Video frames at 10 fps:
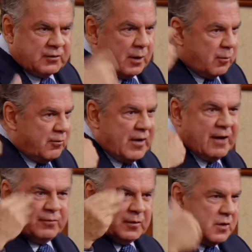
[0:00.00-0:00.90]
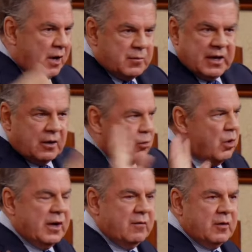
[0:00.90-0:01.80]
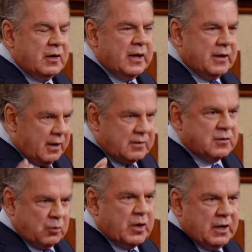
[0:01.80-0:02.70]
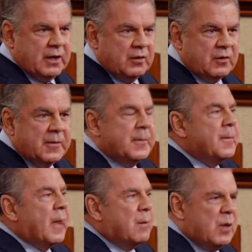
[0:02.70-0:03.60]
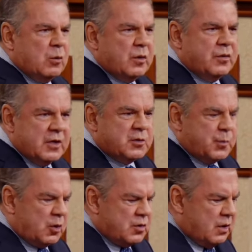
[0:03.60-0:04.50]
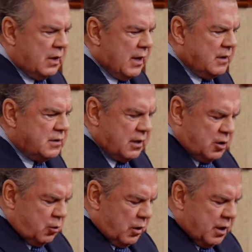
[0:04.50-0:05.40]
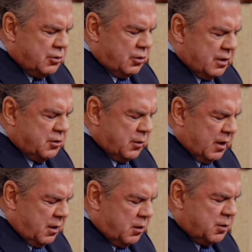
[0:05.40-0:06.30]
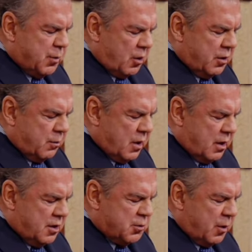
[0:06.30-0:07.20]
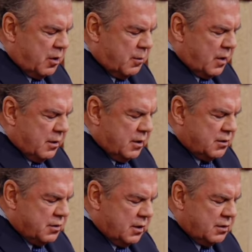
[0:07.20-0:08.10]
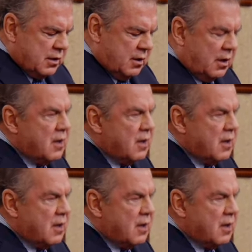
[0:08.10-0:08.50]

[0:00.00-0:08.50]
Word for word: is number five from the top down, or whatever, and that's what it is. But with this person, I said, You were injured this, in this part of your body, this part of your body, this, this, and this.